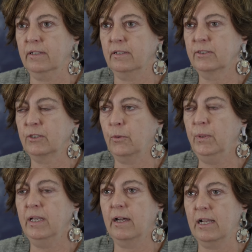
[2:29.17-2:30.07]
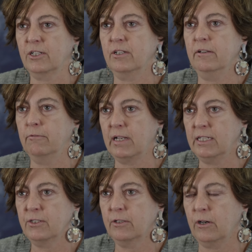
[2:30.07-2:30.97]
Yeah. So we are actually
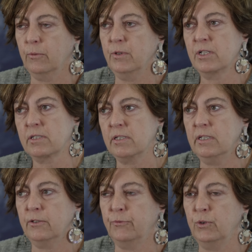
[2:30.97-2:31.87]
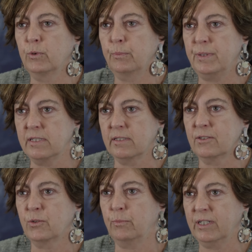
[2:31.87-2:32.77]
ready to go. We just need a few more
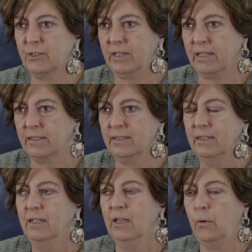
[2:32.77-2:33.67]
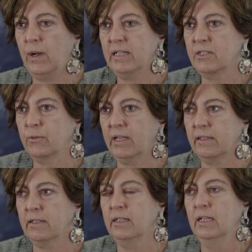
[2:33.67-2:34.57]
pieces to bring together, weld it
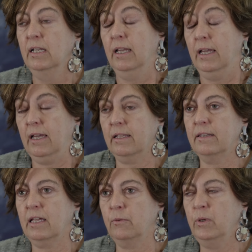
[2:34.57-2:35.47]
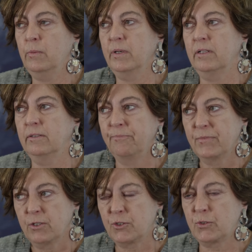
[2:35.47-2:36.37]
together, and then we will
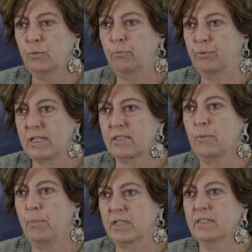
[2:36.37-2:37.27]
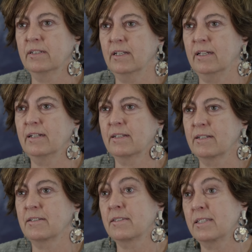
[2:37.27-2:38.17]
soon press the button
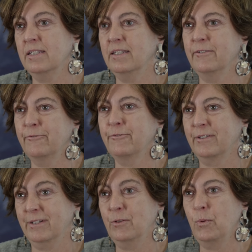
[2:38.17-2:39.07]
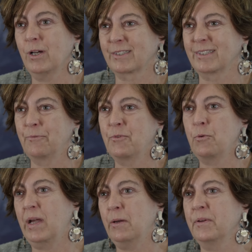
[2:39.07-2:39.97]
and see if it works
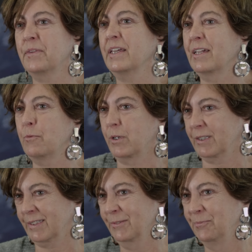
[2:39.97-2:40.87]
the way we think it works.